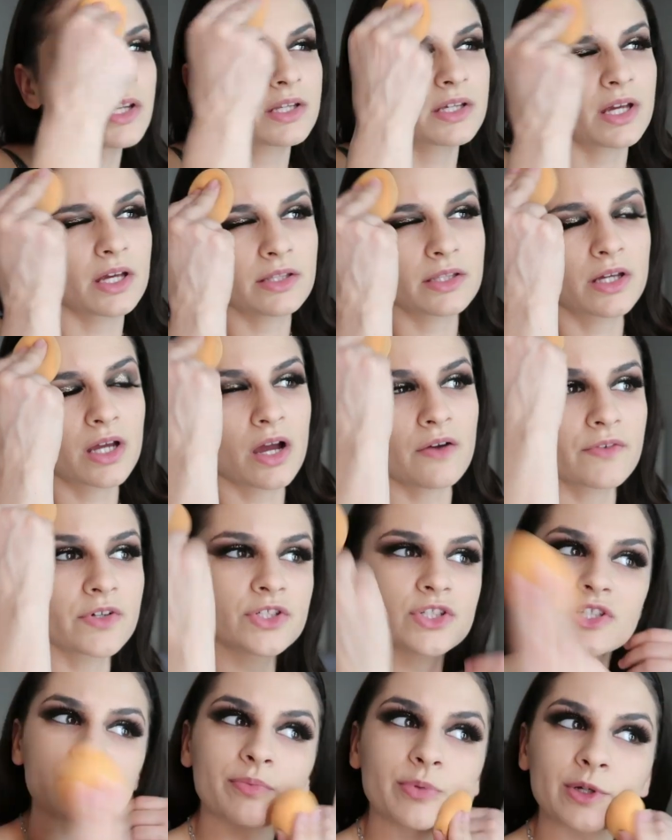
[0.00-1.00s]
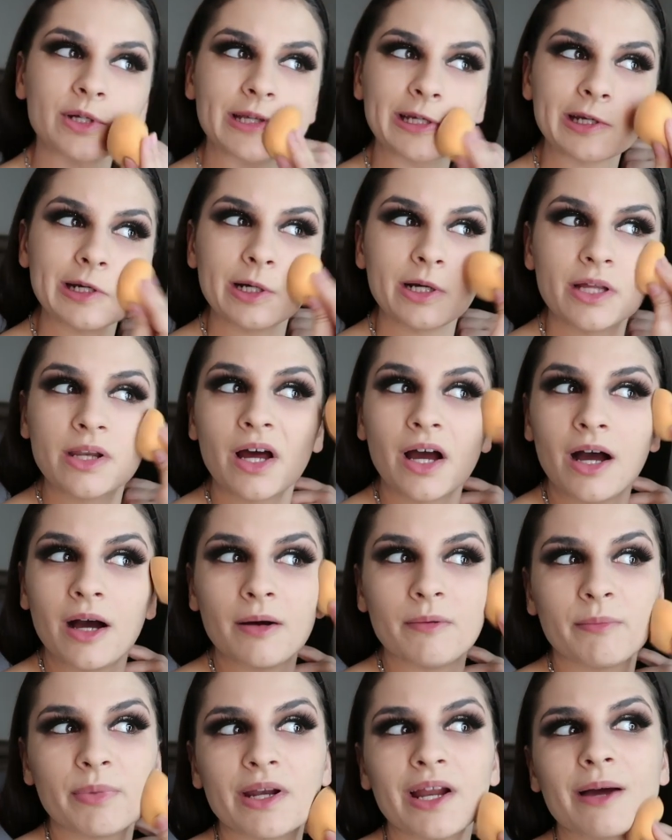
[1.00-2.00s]
And again, the coverage is pretty good,
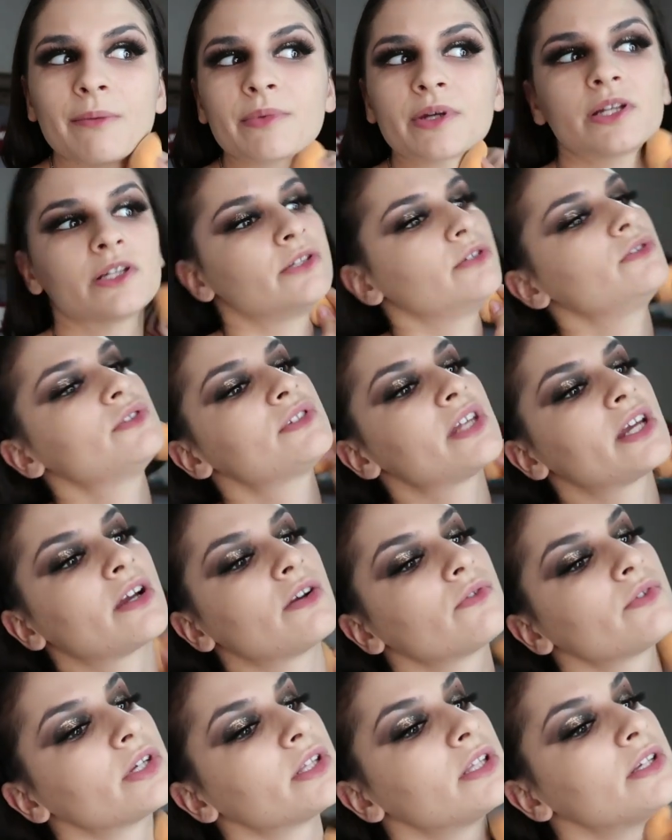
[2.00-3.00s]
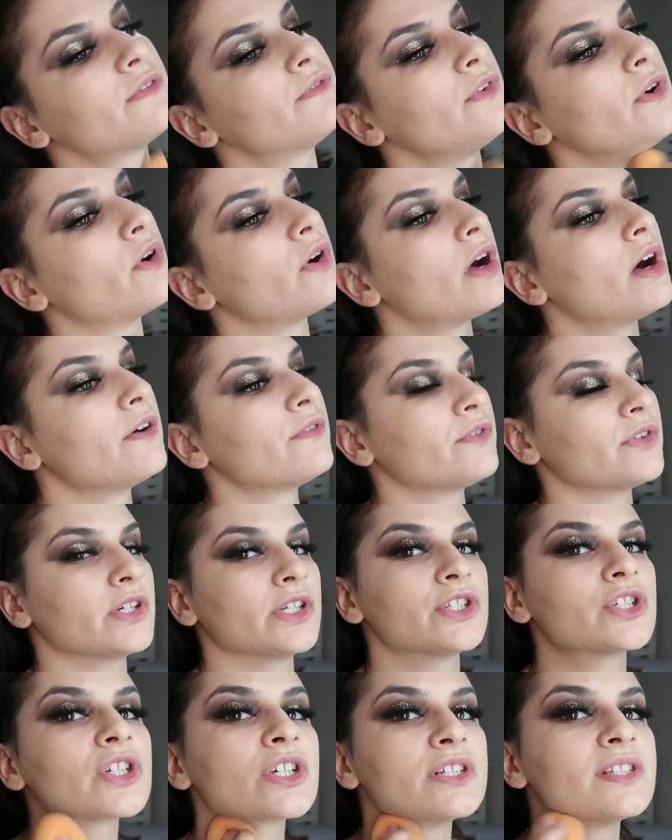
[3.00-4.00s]
um, but I'm gonna use like a really full
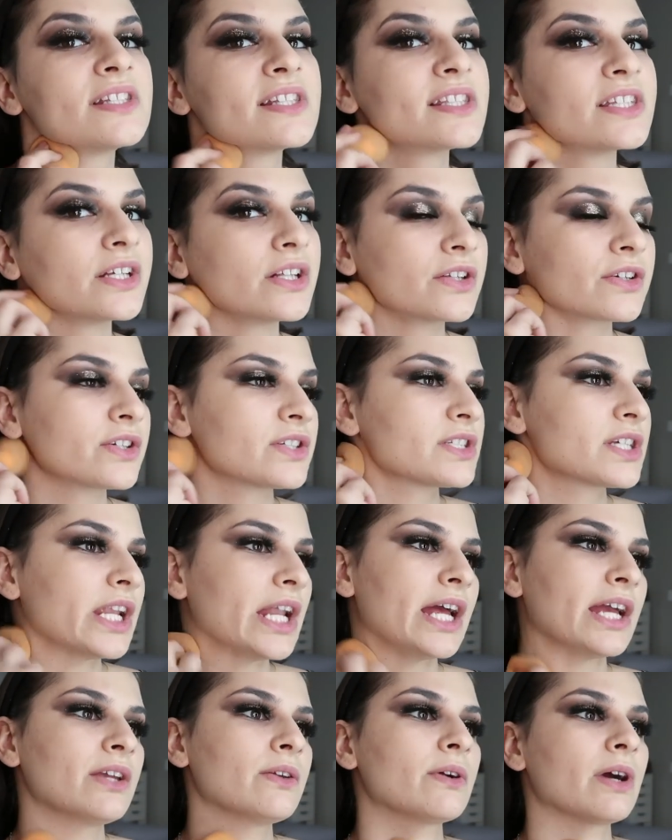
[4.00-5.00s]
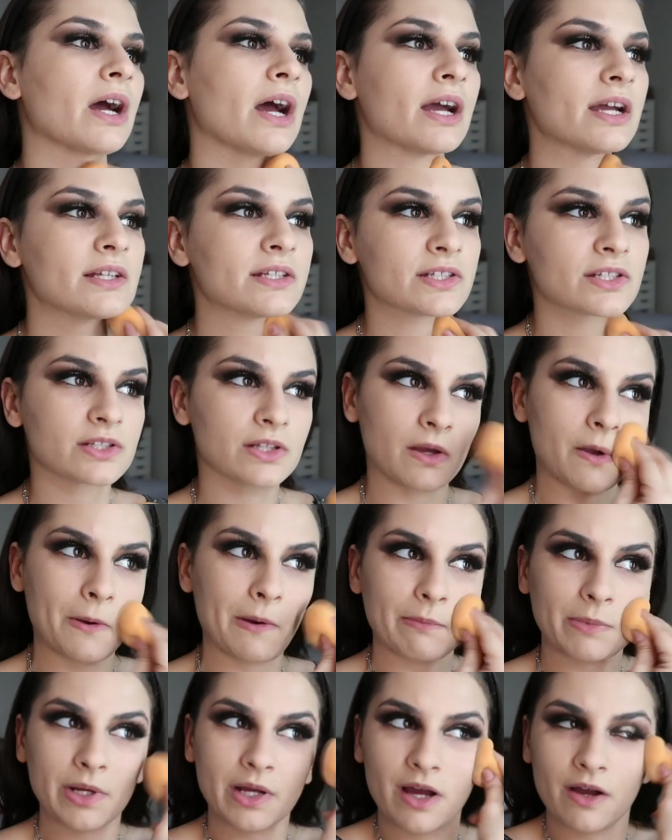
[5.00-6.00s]
coverage concealer today, you guys. So
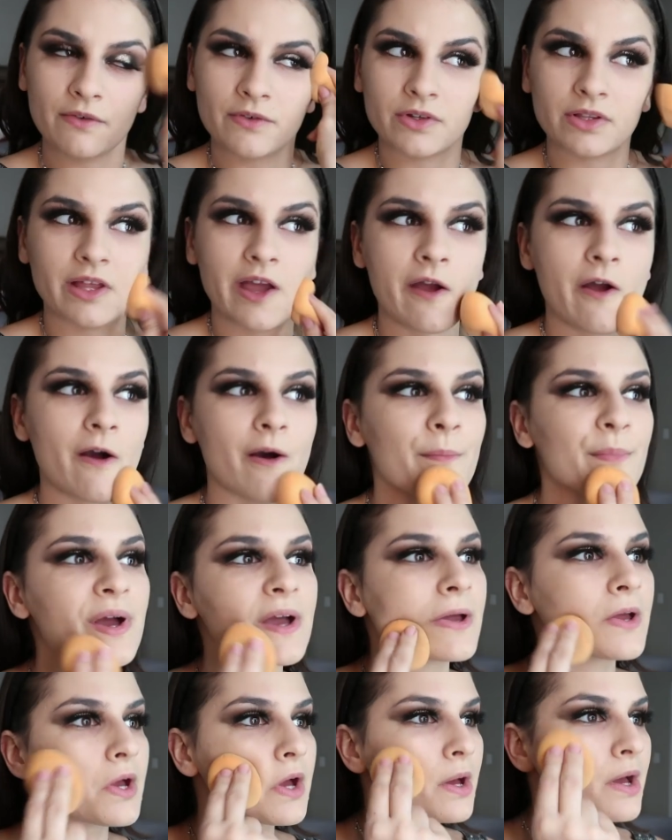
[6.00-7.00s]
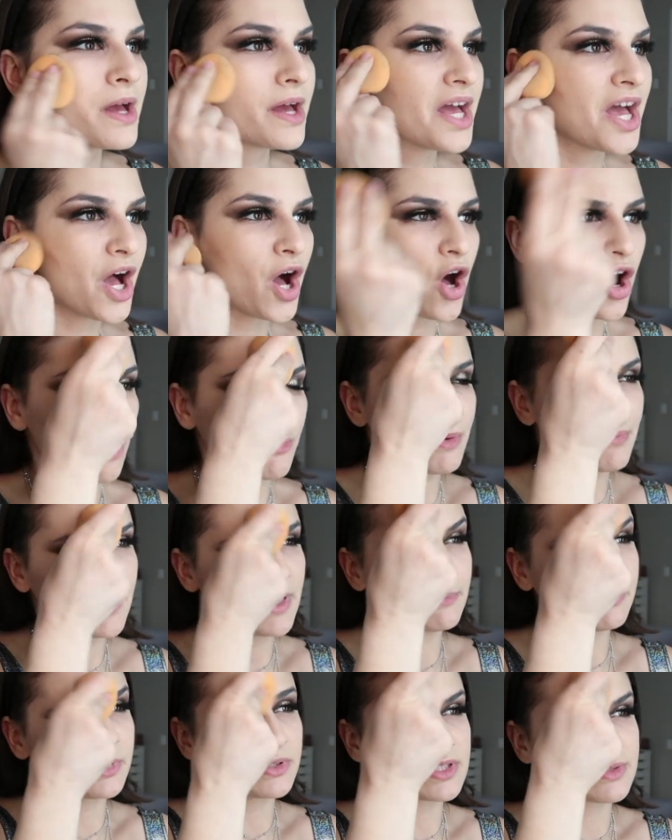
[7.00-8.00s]
I'm gonna cover like all my, all my
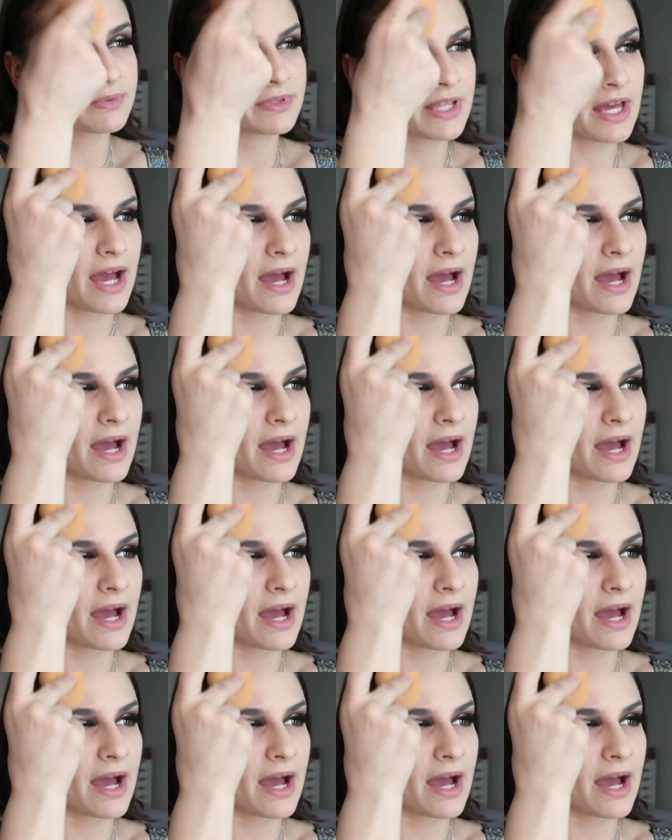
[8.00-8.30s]
pimples with